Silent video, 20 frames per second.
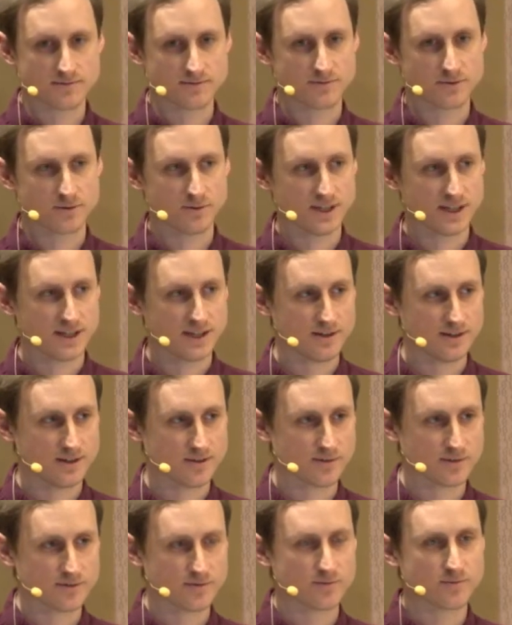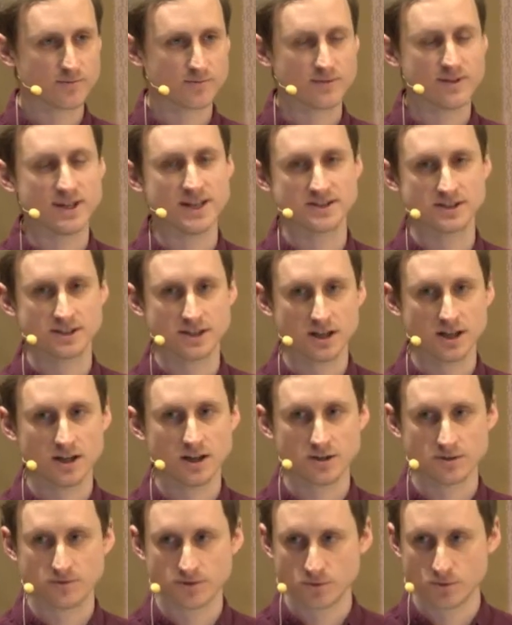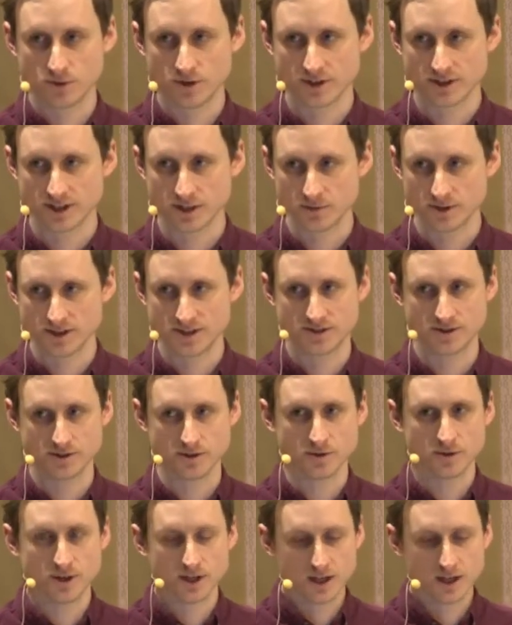for me, is at the heart of the work that we do.